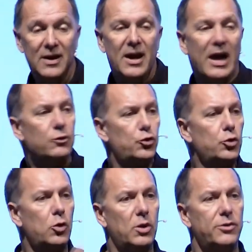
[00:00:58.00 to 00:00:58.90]
And do you
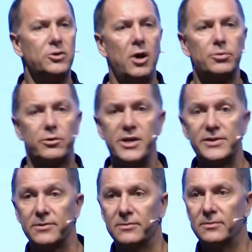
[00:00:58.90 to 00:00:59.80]
know what the number
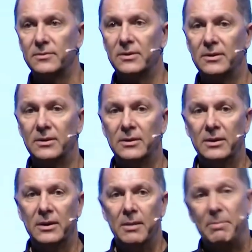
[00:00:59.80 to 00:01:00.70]
is?
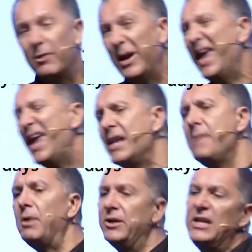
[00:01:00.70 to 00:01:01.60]
By the way,
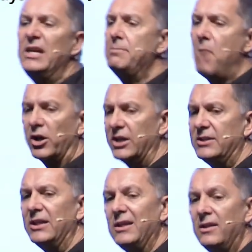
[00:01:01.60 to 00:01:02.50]
anybody in
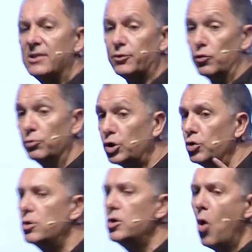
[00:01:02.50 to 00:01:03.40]
marketing in this room
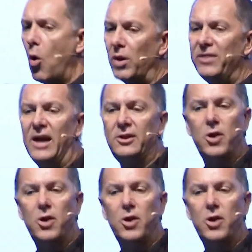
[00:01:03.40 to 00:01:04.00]
should know what that